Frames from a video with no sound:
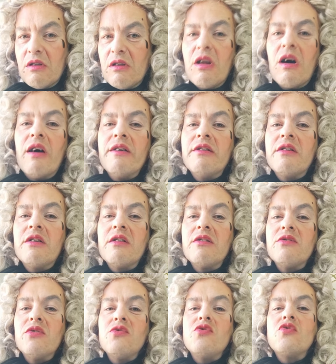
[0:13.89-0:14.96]
like
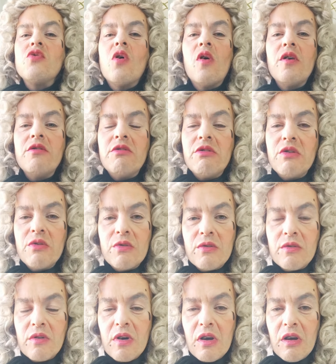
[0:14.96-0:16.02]
to join
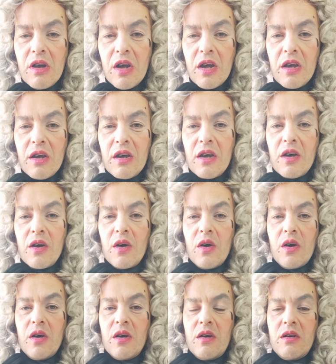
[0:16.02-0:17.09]

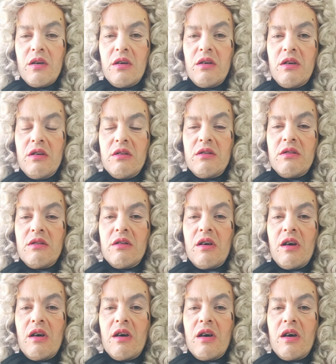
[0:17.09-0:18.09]
you in